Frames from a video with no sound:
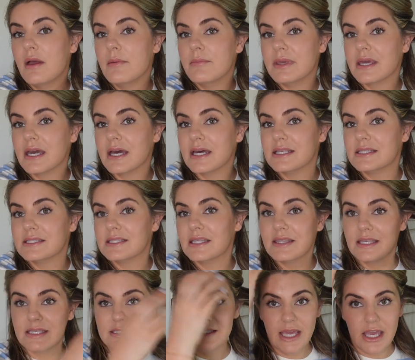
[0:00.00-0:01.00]
because
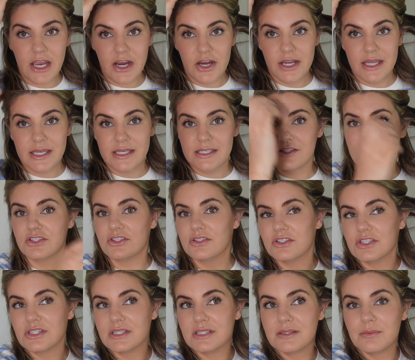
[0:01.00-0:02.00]
this hair is
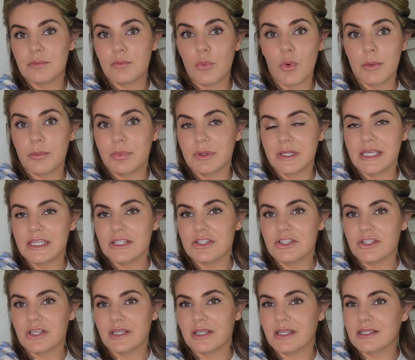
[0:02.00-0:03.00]
just more bleached and